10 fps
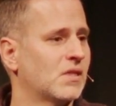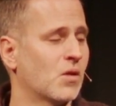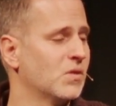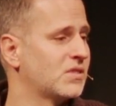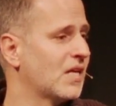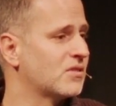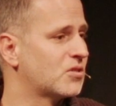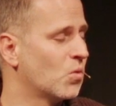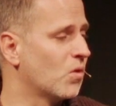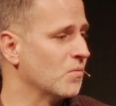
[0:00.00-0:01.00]
that can withstand
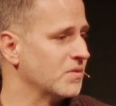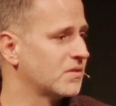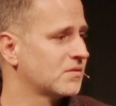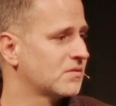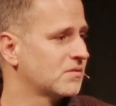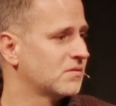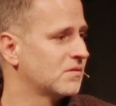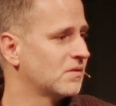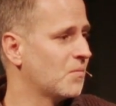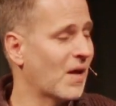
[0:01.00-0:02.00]
storms
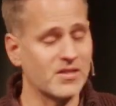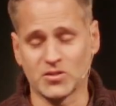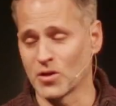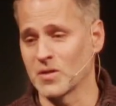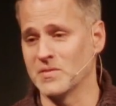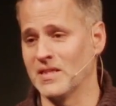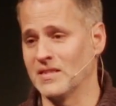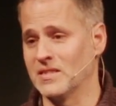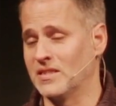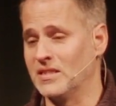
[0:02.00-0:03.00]
and bad
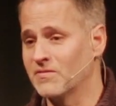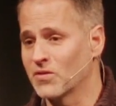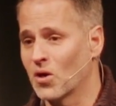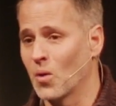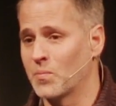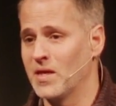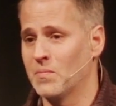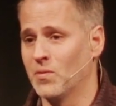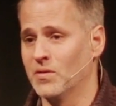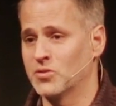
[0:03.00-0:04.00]
circumstances, and difficult
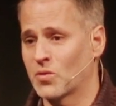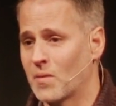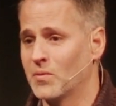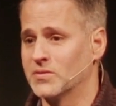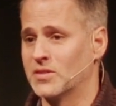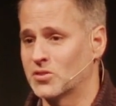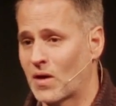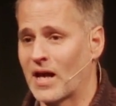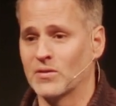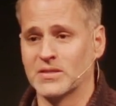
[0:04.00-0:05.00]
people, and troubles, and
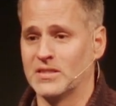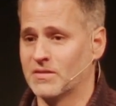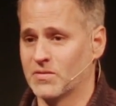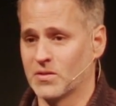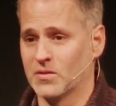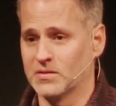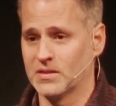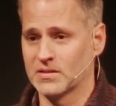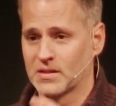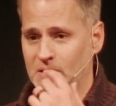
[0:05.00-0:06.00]
trials, and
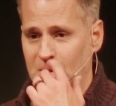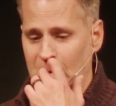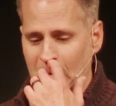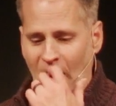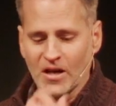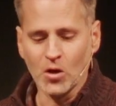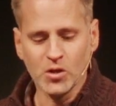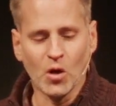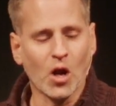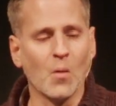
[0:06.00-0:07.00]
difficulties. I know
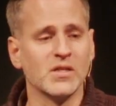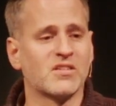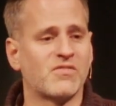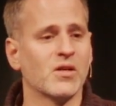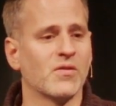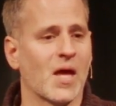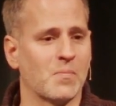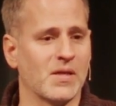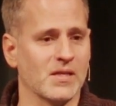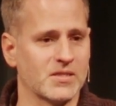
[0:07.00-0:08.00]
you don't always feel
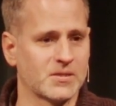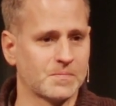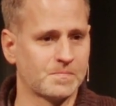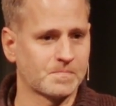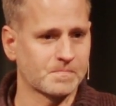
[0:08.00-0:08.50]
that peace,